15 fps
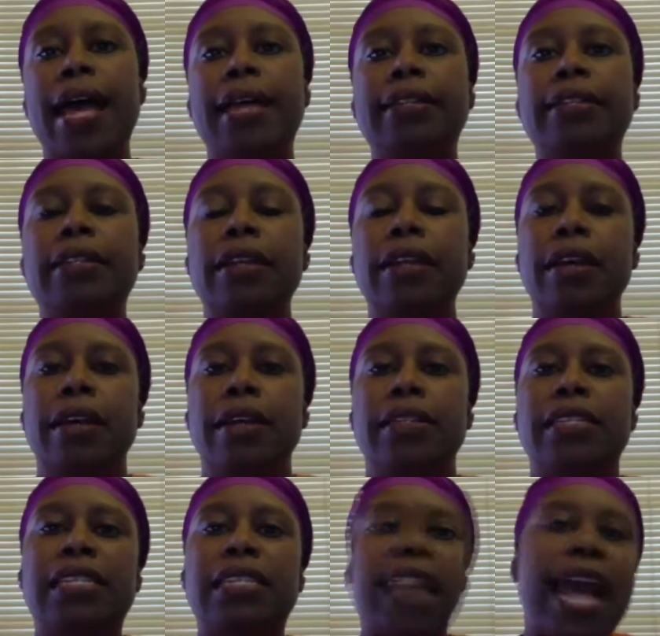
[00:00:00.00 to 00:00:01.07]
has
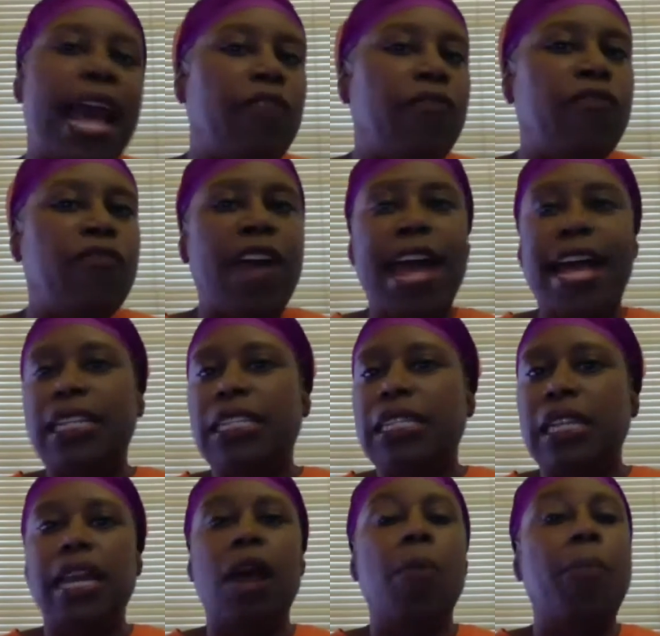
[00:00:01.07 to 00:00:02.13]

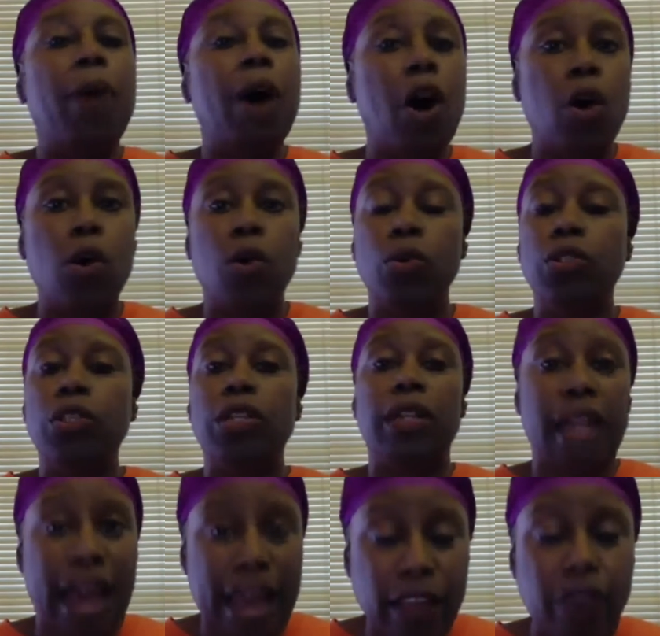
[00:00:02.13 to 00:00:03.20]
steadfastly
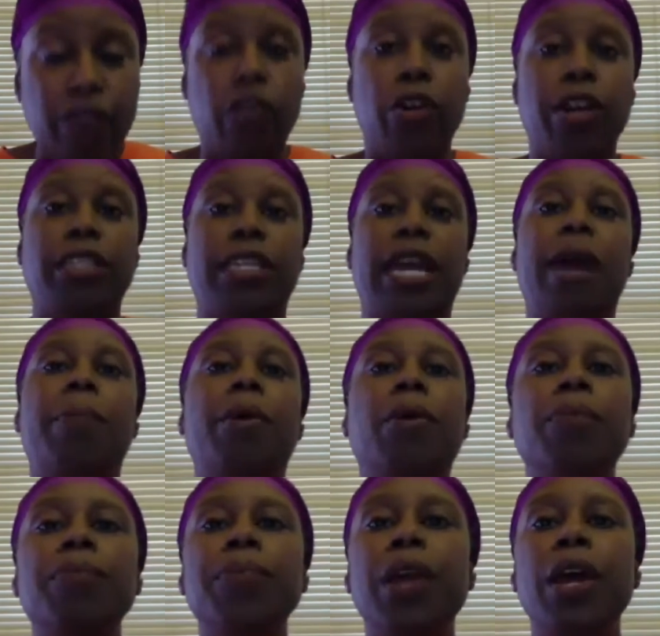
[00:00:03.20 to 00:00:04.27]
opposed, like, for
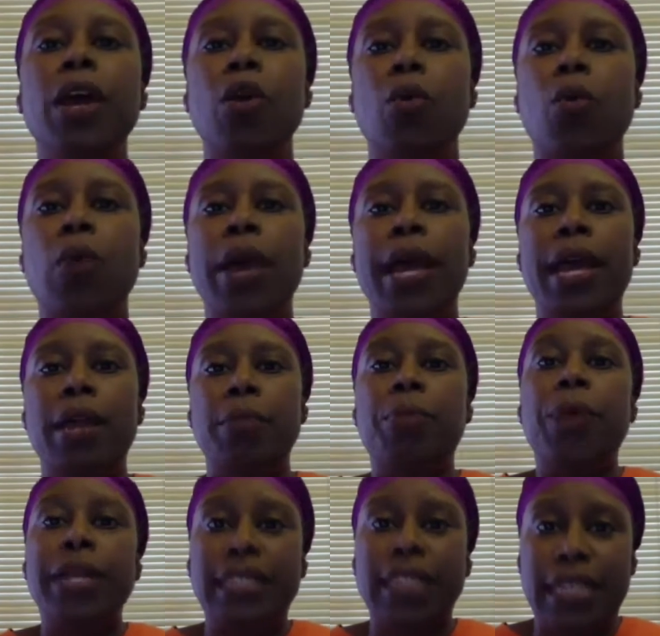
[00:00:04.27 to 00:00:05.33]
example,
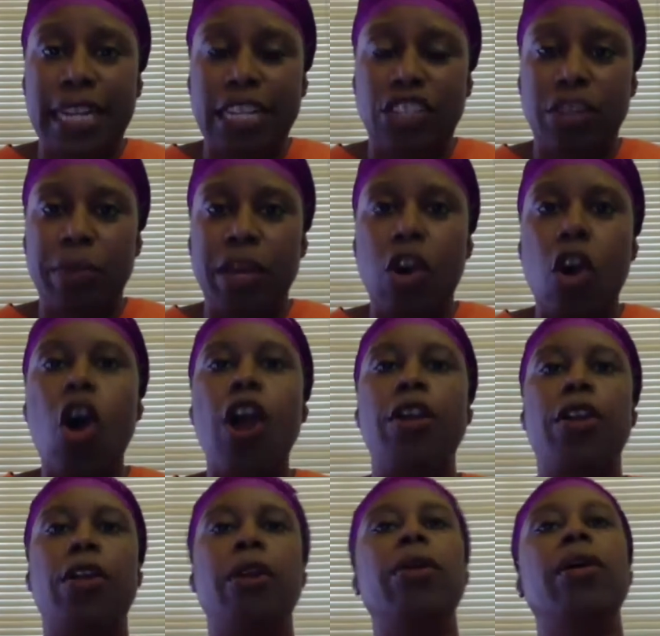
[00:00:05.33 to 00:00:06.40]
when President Jimmy
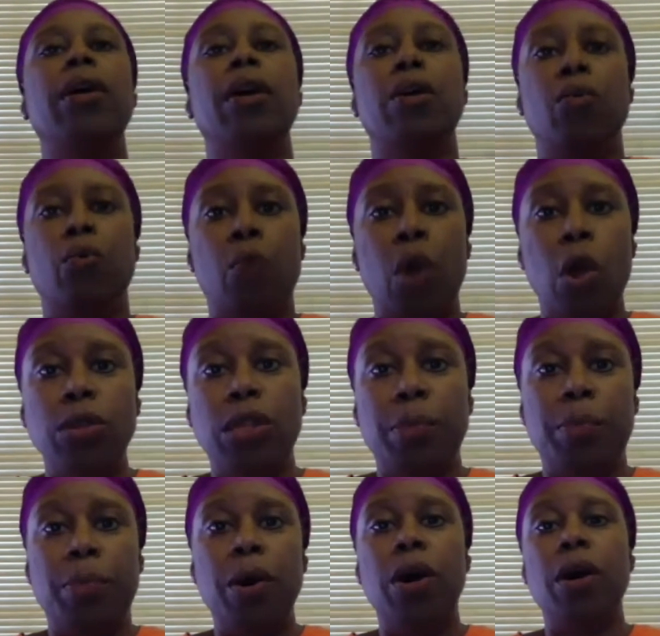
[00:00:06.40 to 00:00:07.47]
Carter
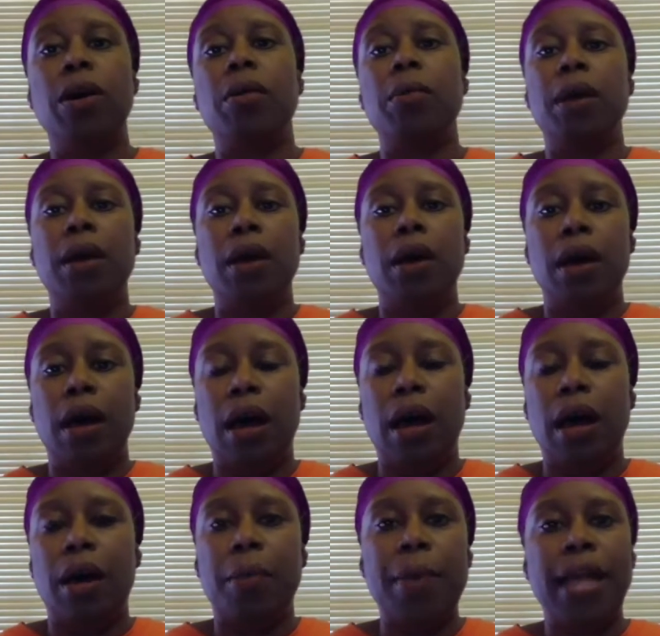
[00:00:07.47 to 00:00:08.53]
wrote the book,
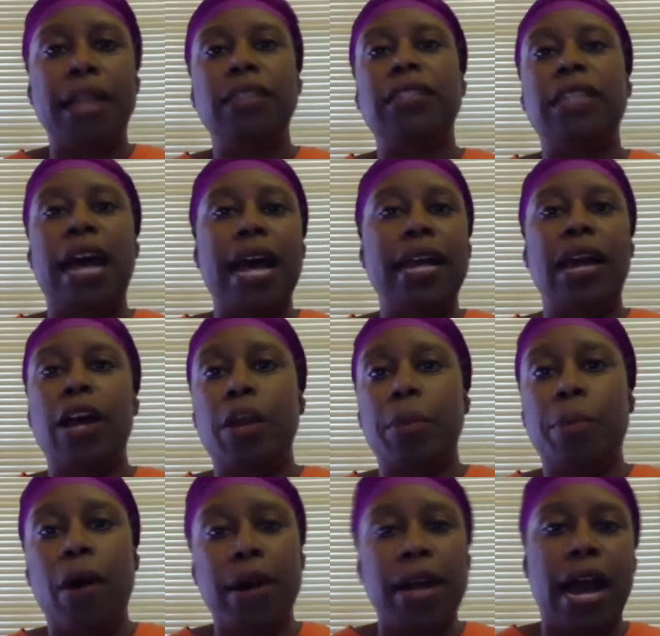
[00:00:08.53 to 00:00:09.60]
Palestine
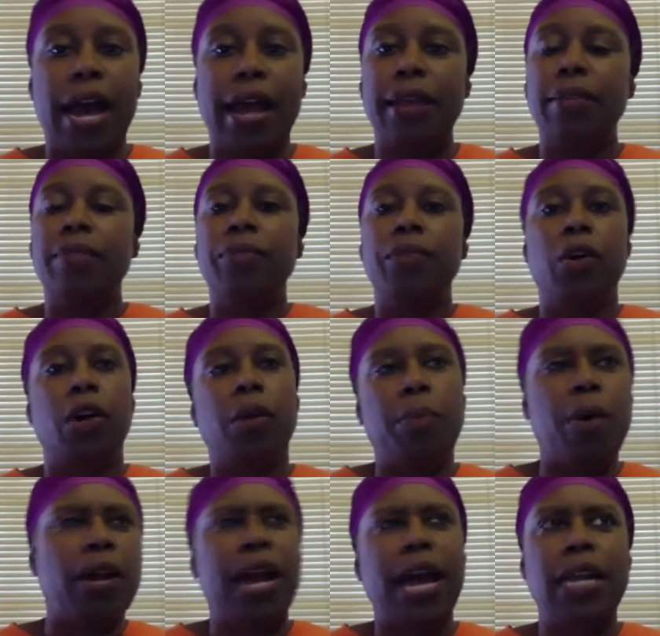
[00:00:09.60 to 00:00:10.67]
Not Apartheid,
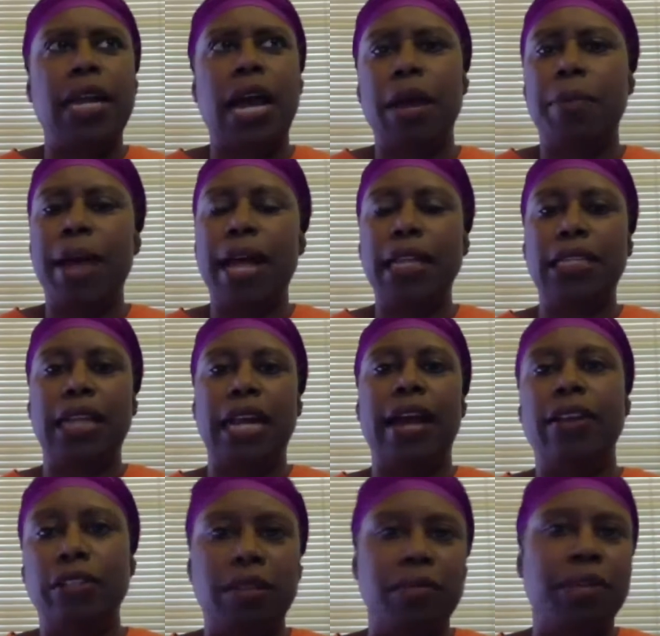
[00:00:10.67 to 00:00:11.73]
or Apartheid Not
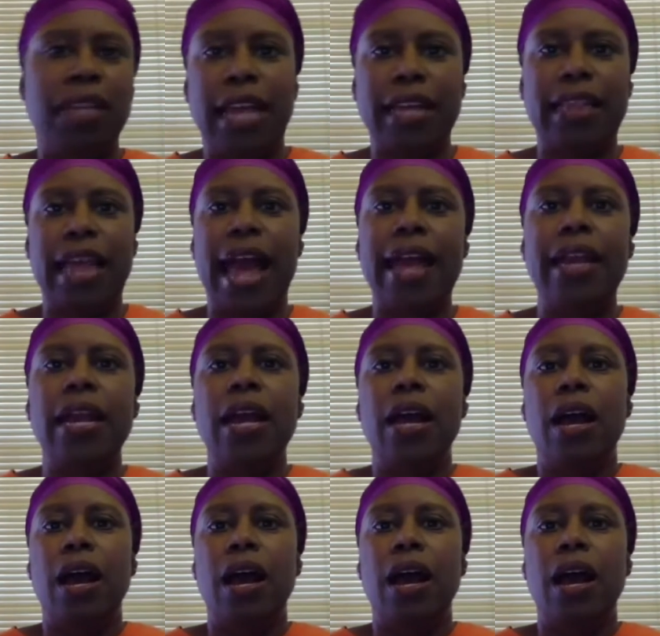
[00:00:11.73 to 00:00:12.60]
Palestine, or something like that.